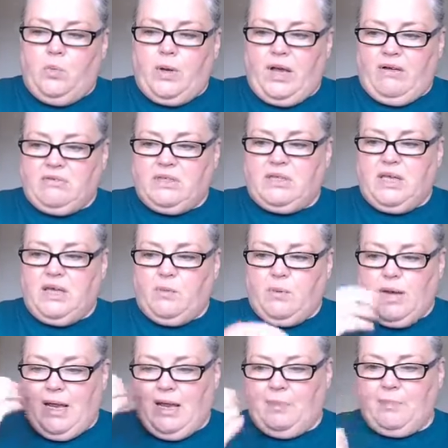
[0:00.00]
have to think
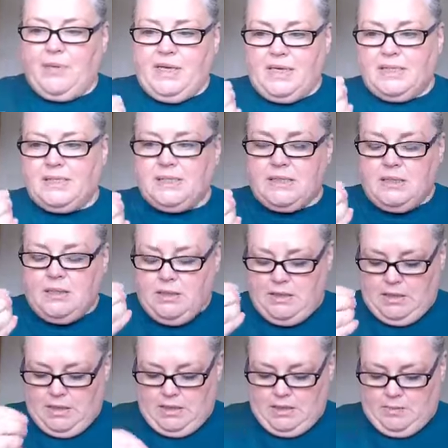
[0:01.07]
about happiness.
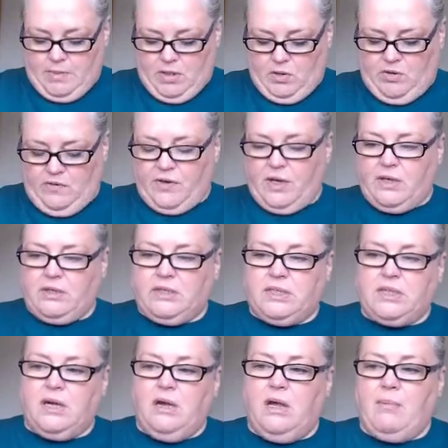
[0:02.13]
An awful lot of the
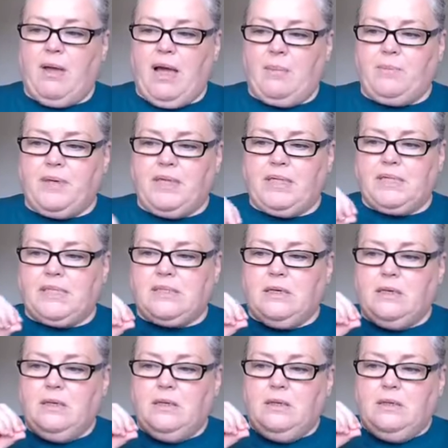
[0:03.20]
time, happiness,
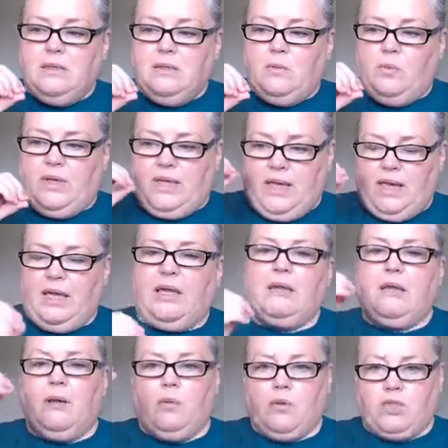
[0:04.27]
we think
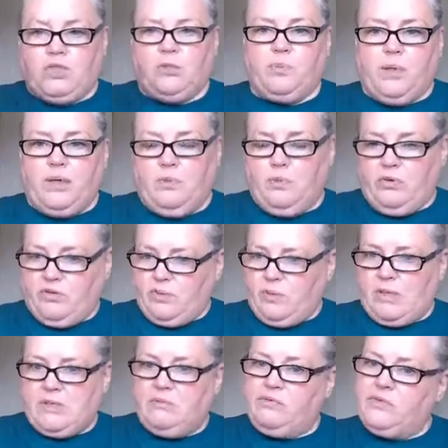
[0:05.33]
that we're
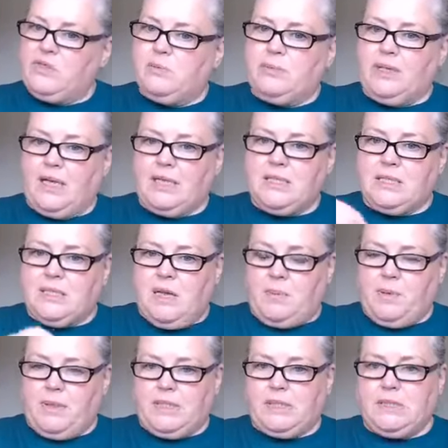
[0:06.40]
responsible for somebody else's
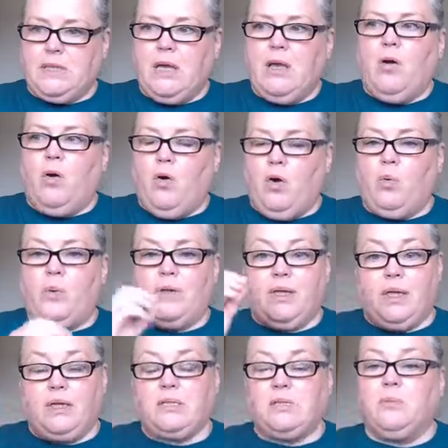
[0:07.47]
happiness, or we
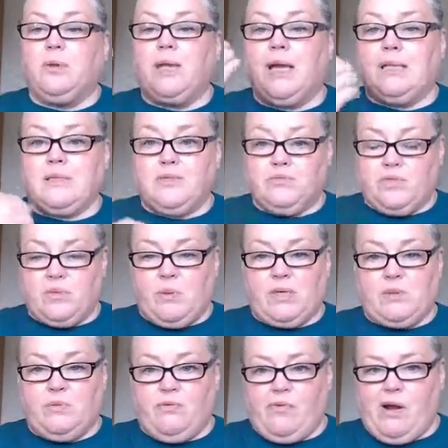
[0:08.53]
think somebody else is
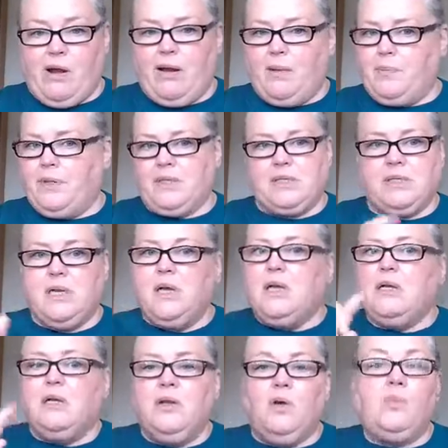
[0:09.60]
responsible for our happiness.
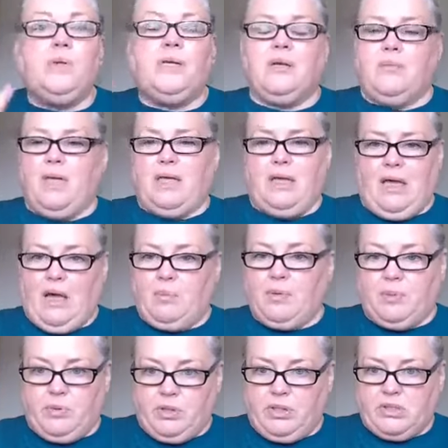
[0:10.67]
Nobody can make you happy
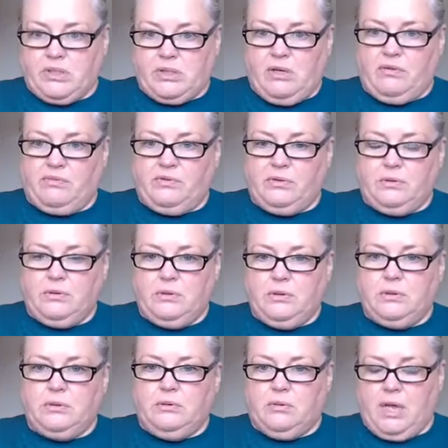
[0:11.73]
but yourself.
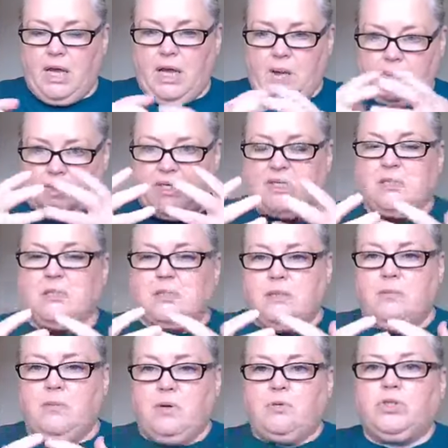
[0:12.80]
Okay, happiness is an
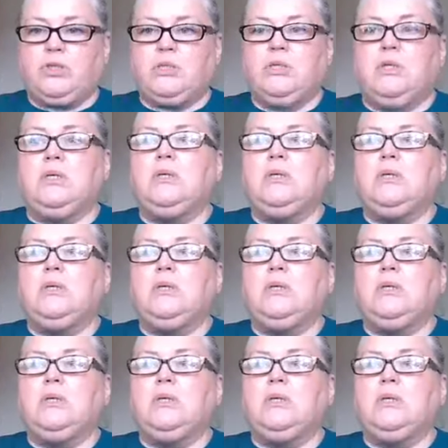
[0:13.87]
emotion,